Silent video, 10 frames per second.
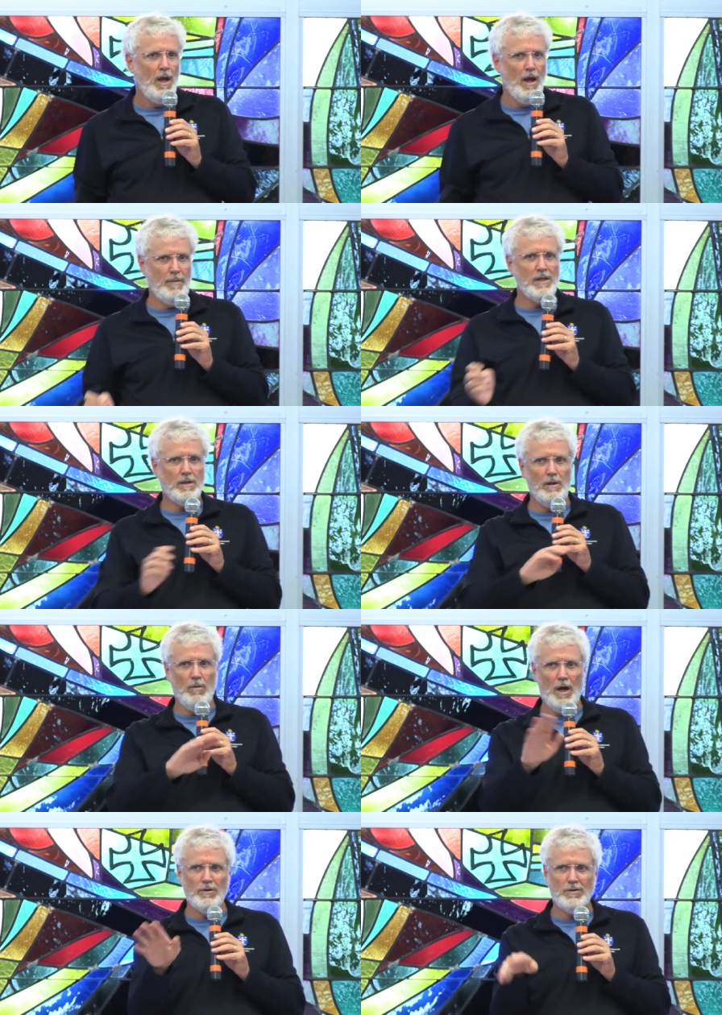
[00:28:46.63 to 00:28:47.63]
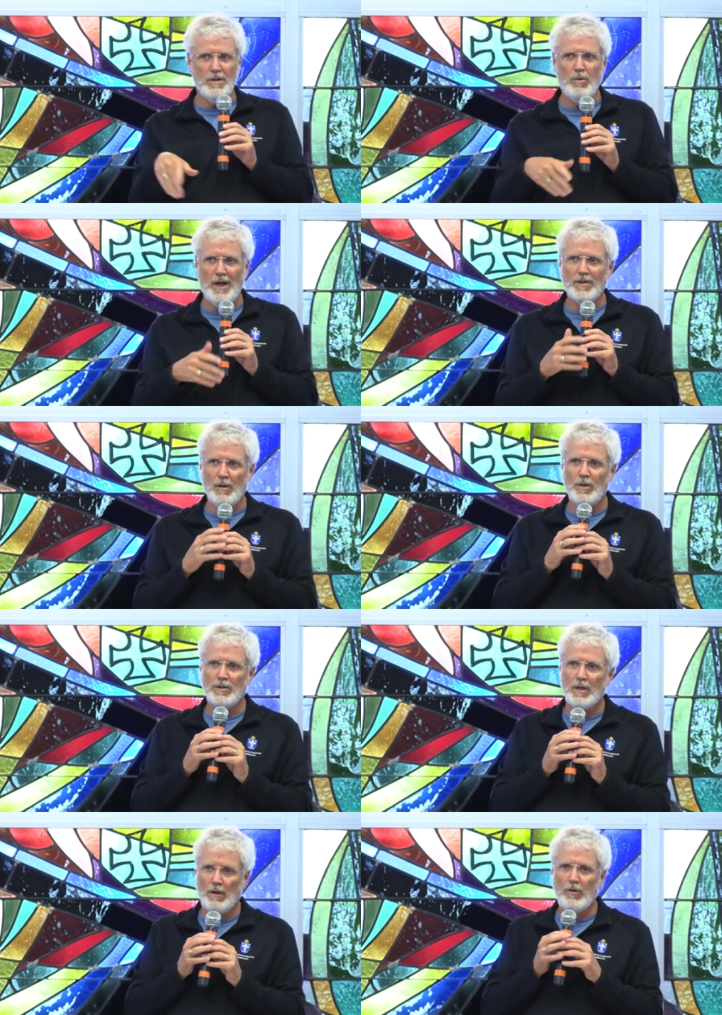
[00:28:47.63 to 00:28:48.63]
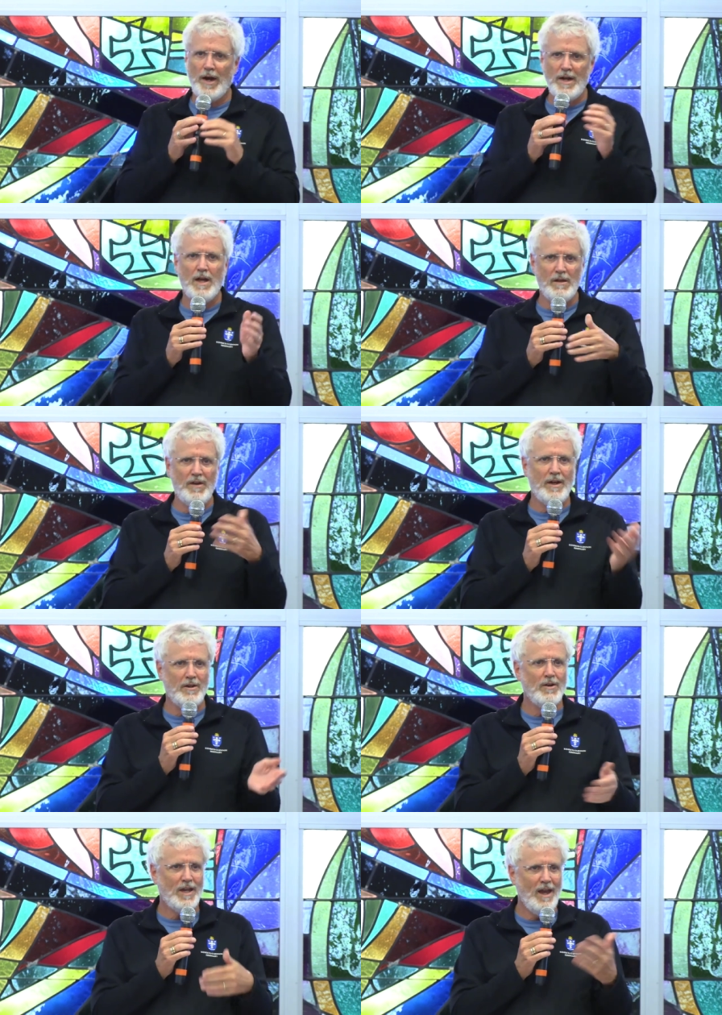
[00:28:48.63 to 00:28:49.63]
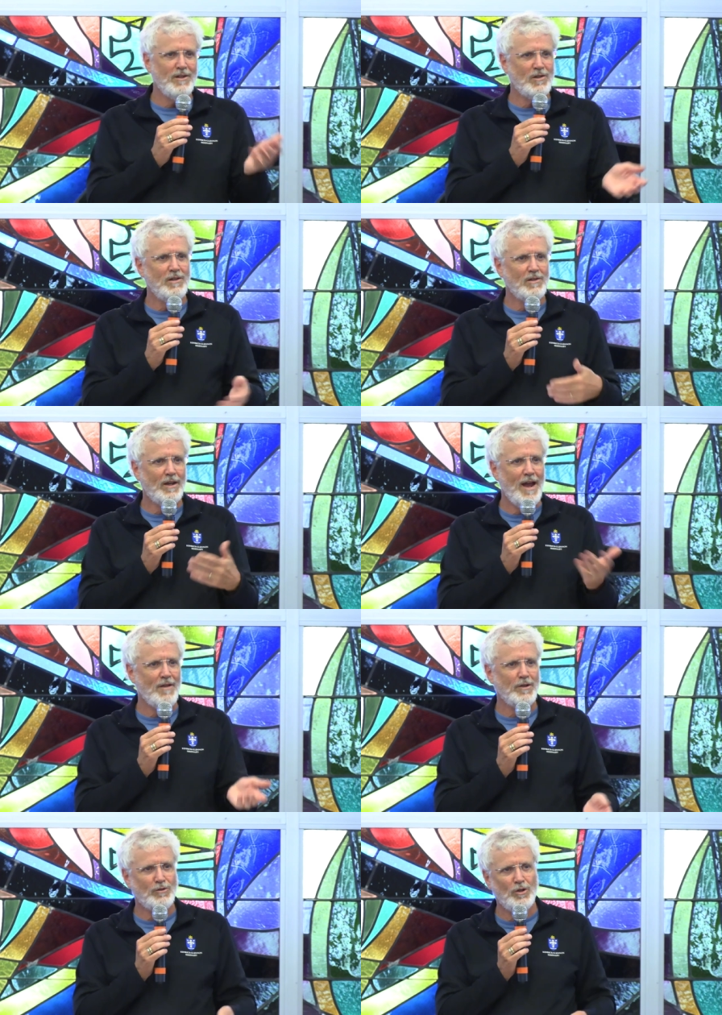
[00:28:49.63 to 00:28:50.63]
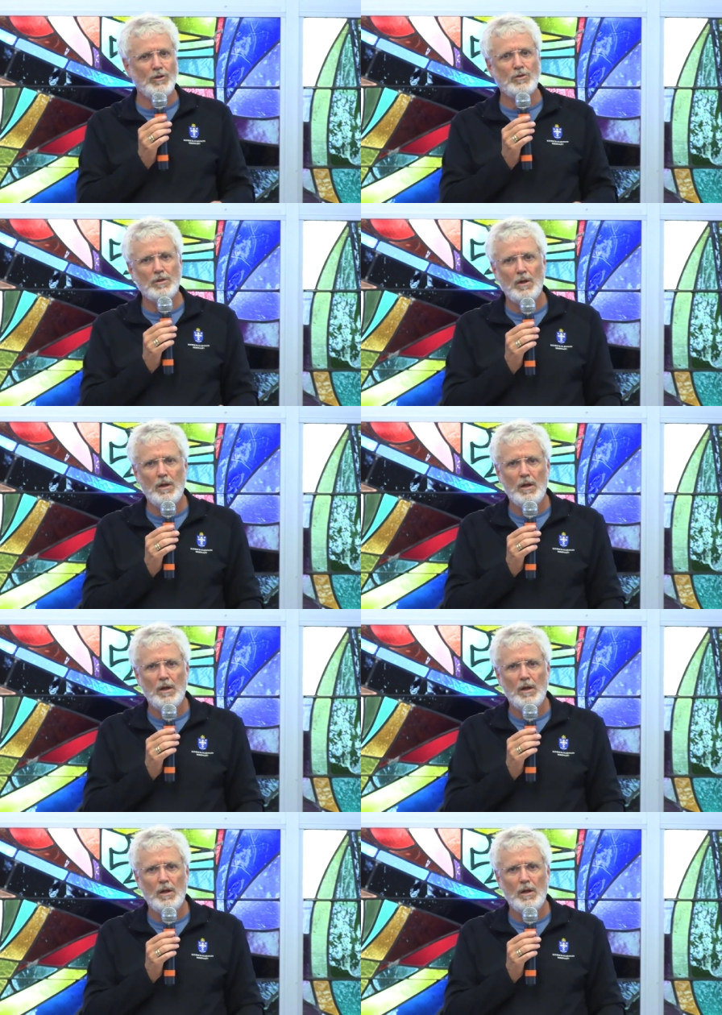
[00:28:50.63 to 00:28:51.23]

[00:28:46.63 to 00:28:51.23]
And basically, Rogers, Nebraska was a grain elevator, a Casey's, a Catholic church,